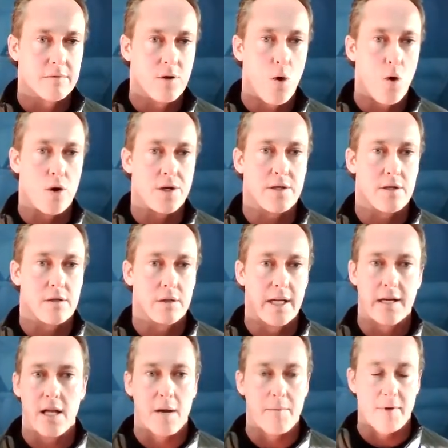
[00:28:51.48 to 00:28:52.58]
course. A
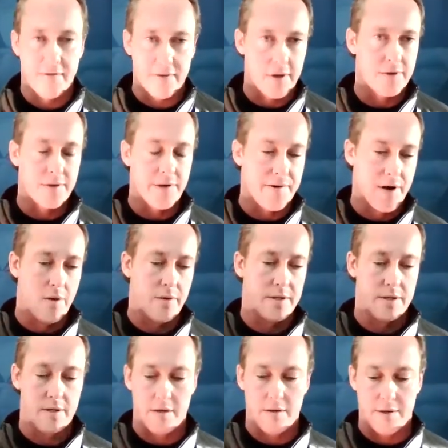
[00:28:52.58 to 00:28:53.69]
lead climber, for those who don't know,
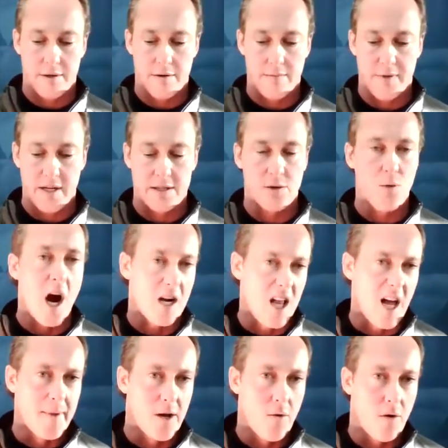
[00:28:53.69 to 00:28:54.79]
is it's a rock
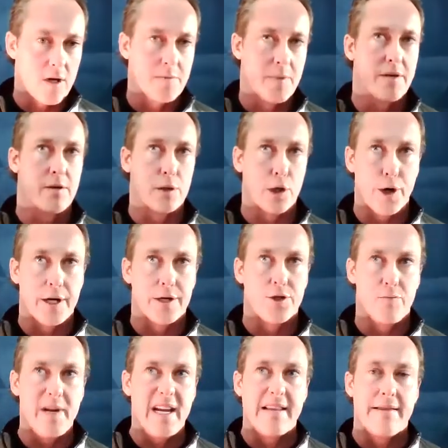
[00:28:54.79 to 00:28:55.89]
climbing course, but you're learning to
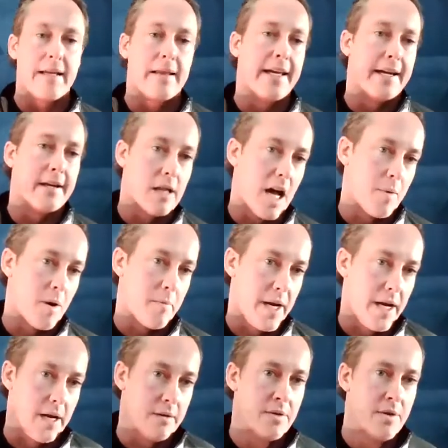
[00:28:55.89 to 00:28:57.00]
be the lead climber,
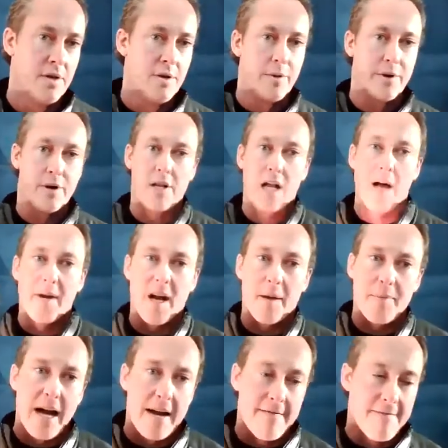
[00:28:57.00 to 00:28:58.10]
meaning when you're climbing
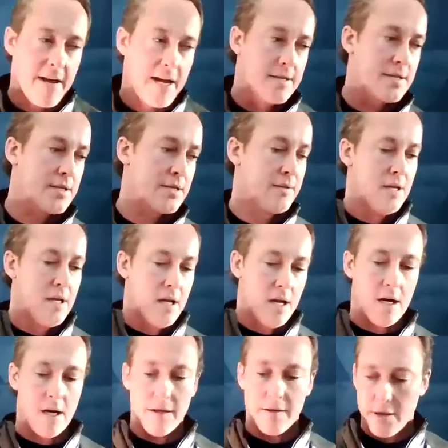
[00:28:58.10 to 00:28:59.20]
up a high face
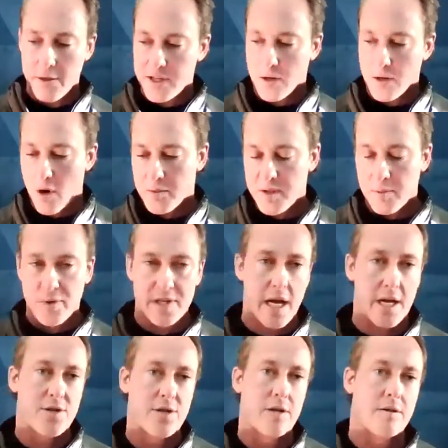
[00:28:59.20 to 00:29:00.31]
using ropes and
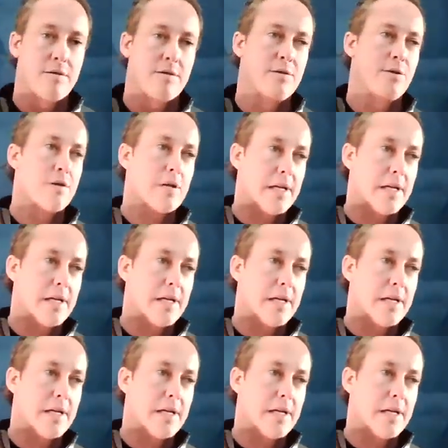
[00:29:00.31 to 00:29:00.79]
protection, you're the